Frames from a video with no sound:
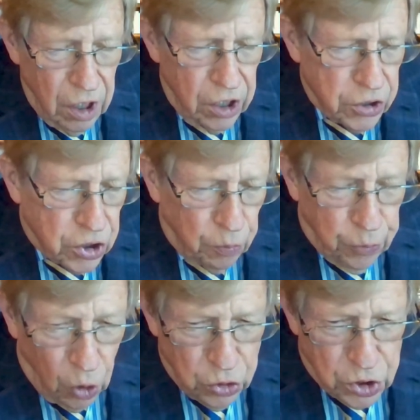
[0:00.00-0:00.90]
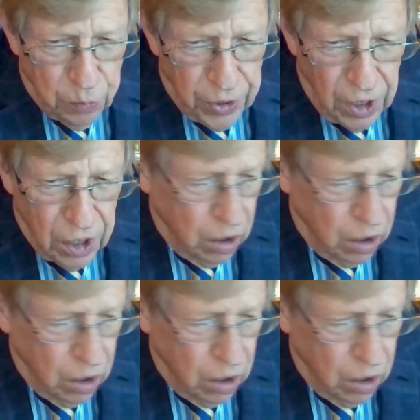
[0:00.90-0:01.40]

It is supposed to be